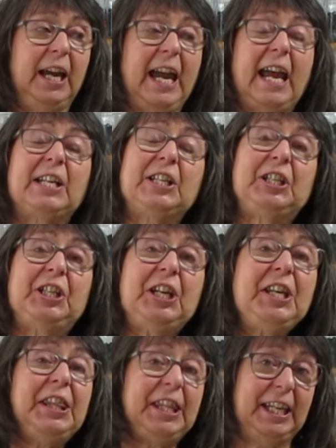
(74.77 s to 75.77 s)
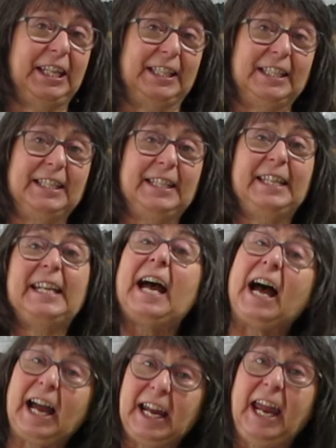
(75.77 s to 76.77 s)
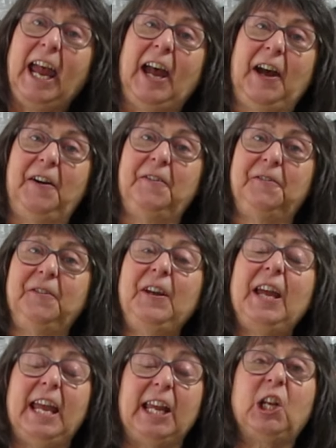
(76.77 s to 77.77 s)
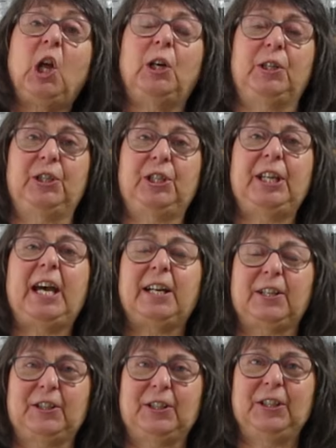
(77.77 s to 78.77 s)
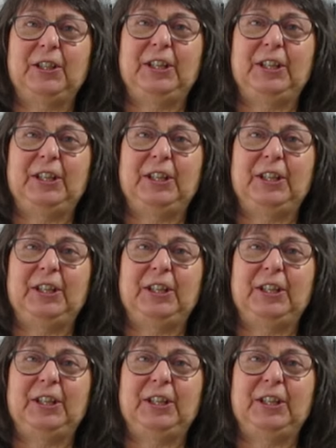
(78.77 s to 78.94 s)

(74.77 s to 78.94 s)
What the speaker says: and she thinks that I have a large stash